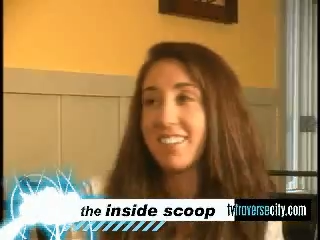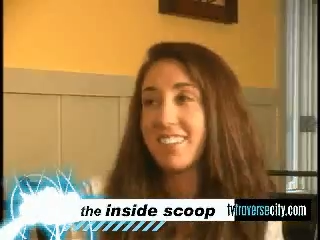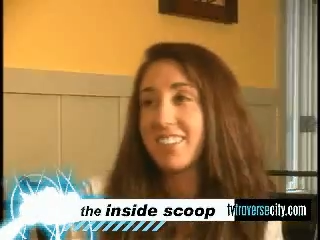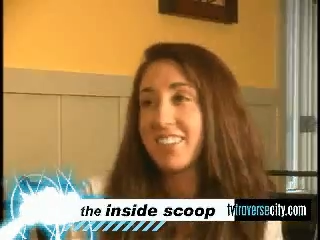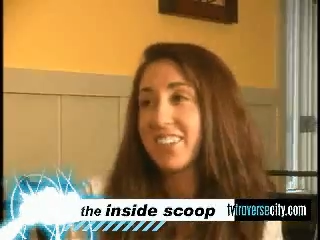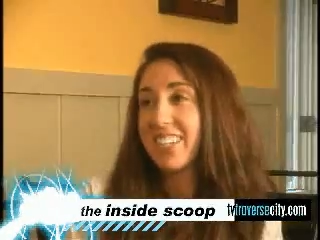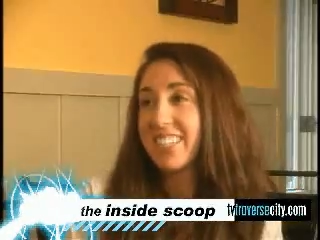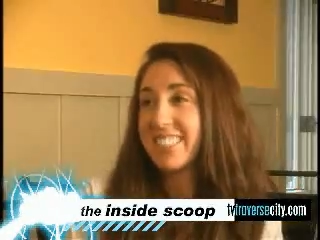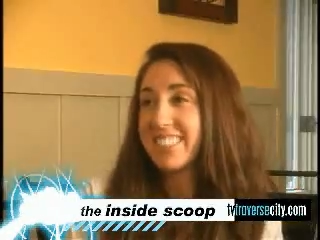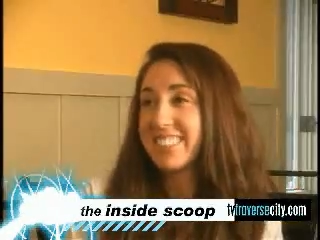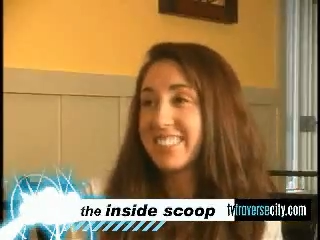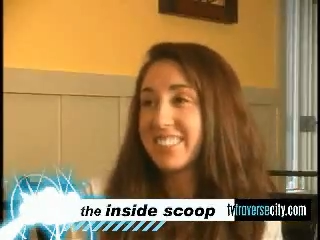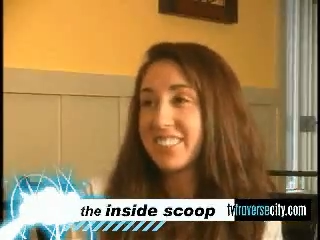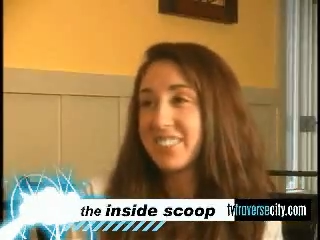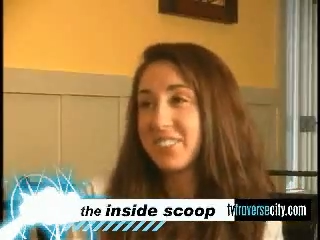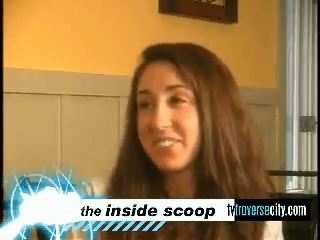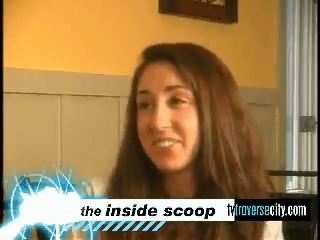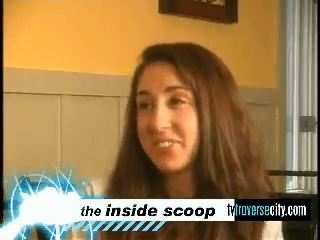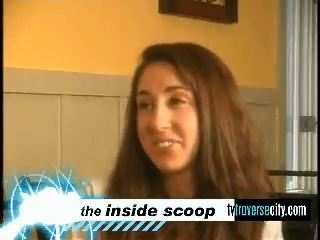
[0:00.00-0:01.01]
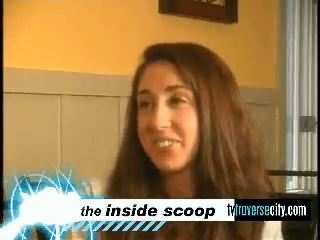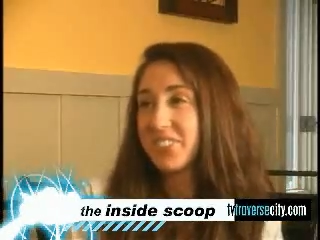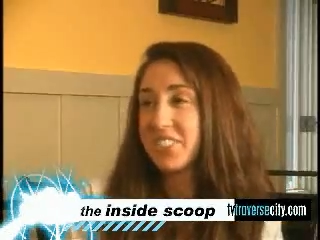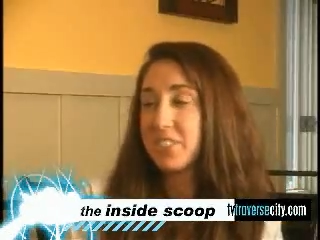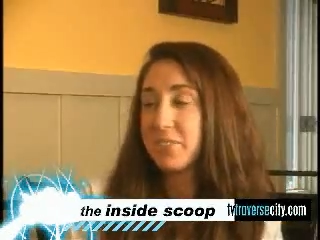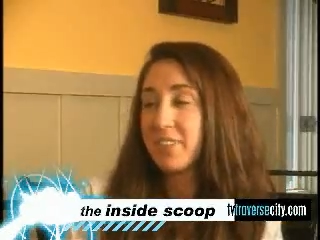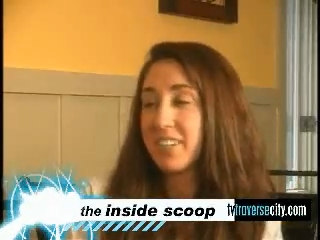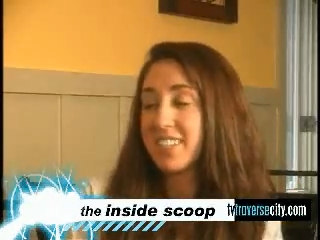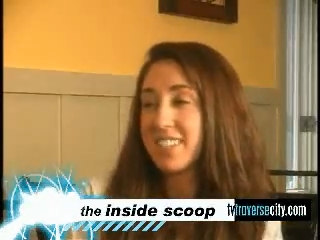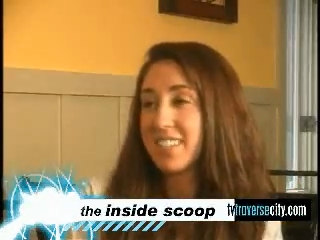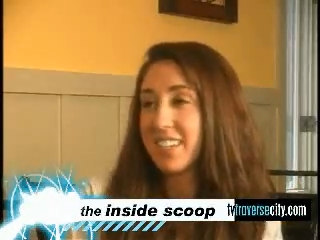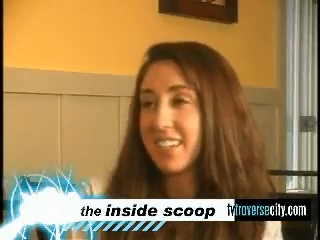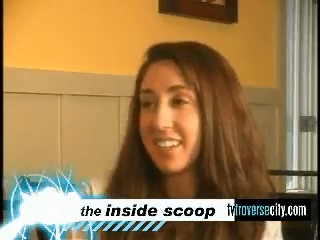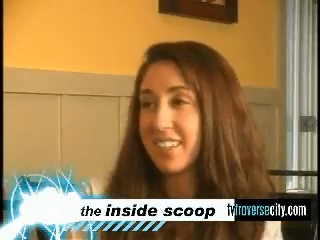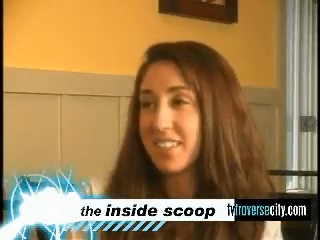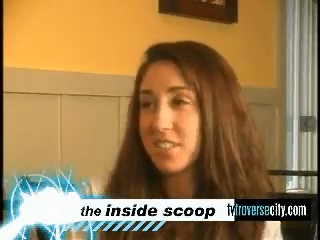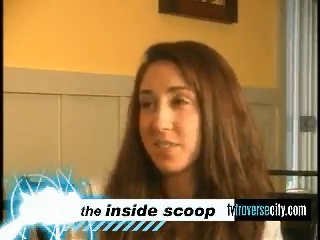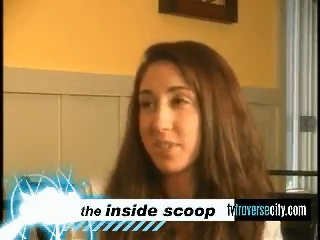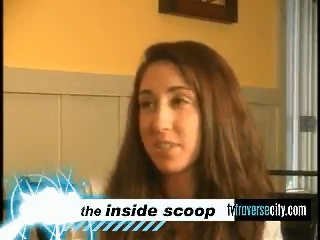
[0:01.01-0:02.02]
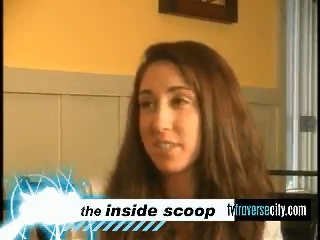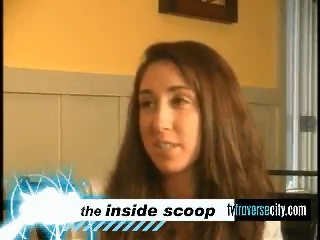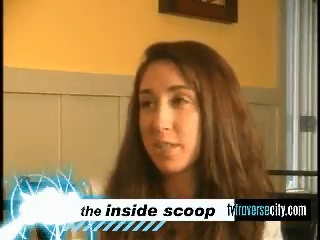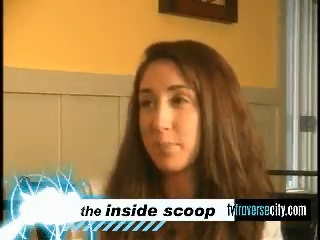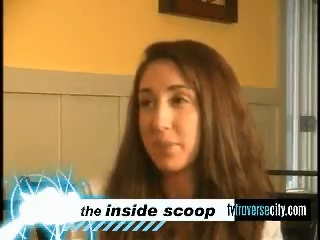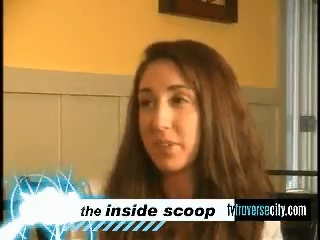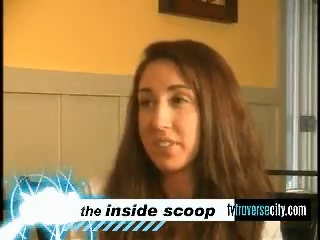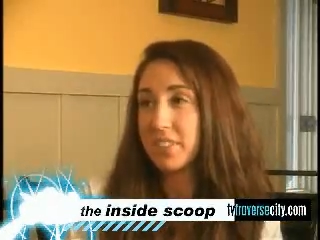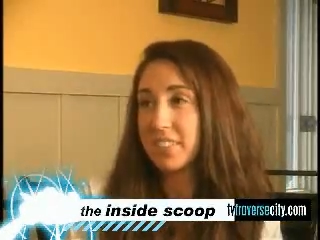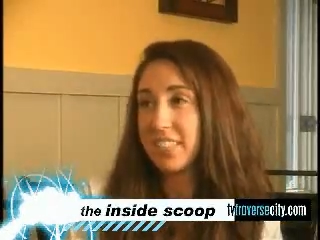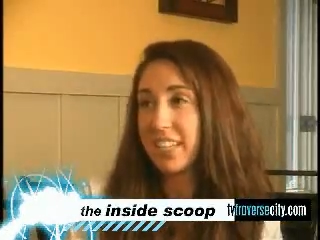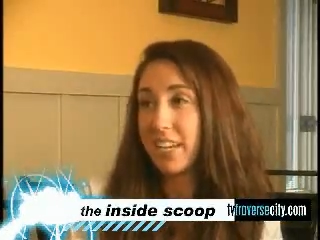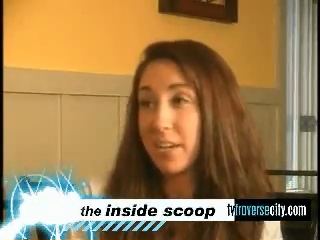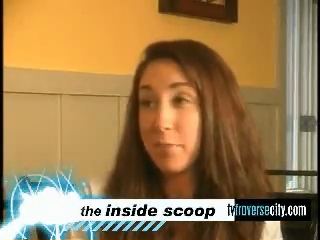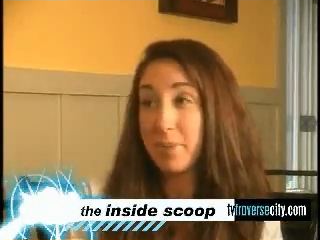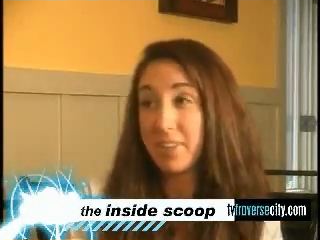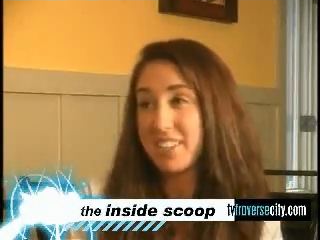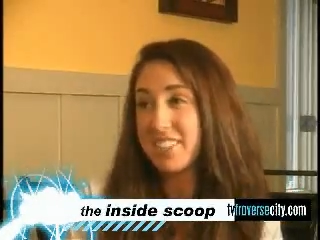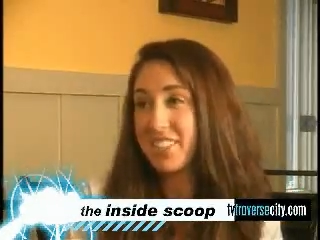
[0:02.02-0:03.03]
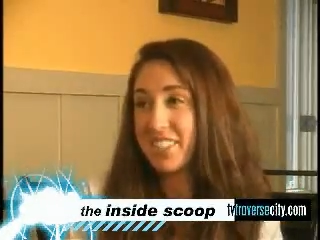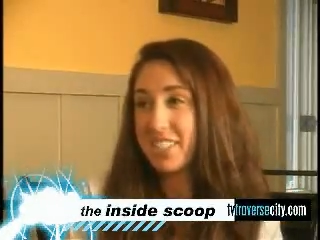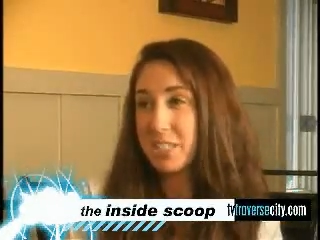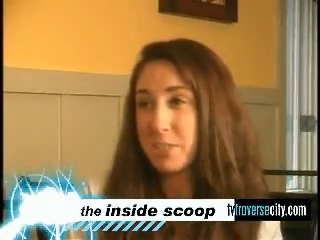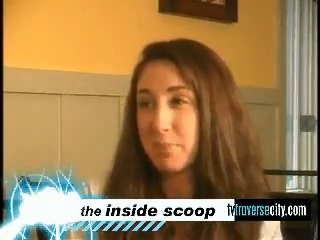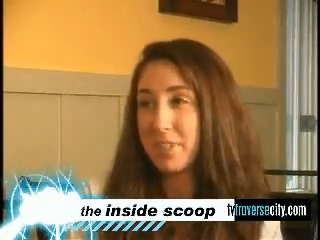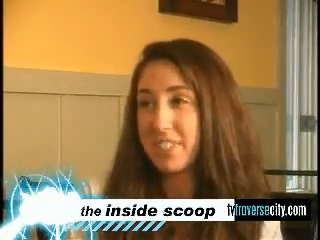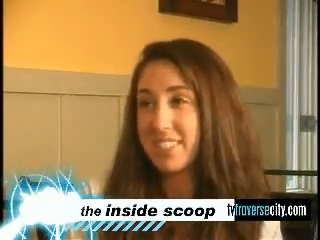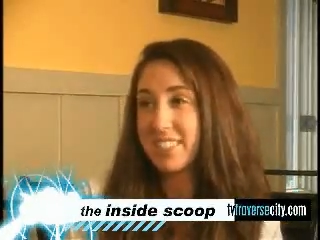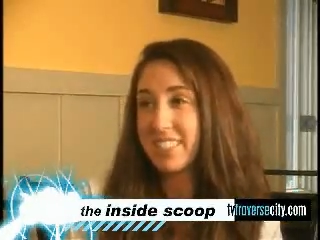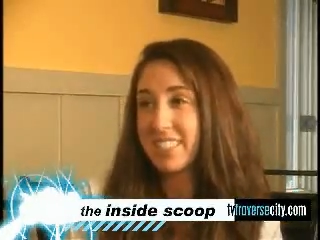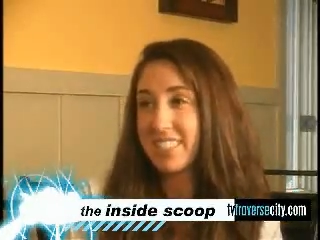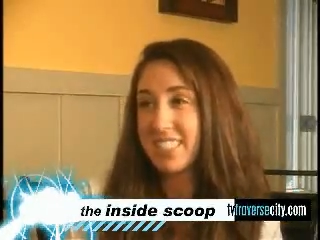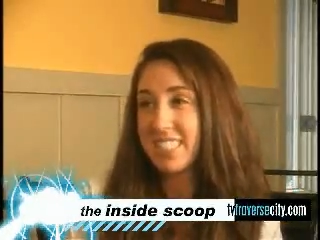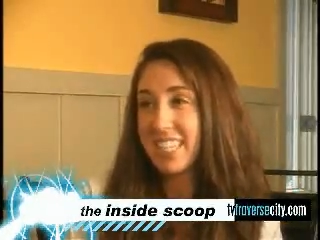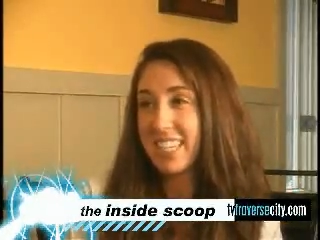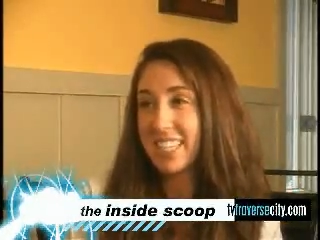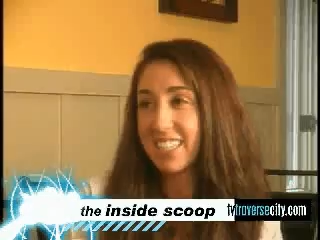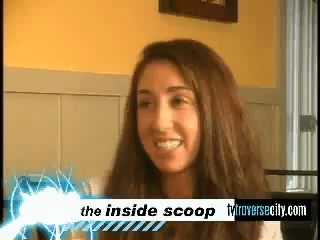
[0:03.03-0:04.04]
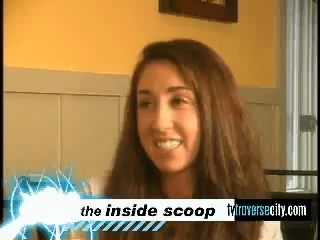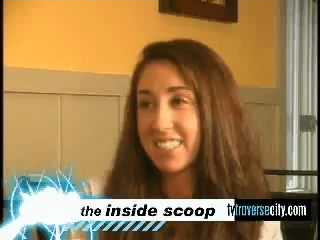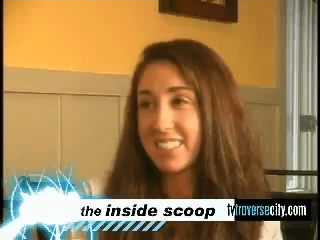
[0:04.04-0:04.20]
Chris, would you mind telling us what a typical day at Pangea's Pizza is like?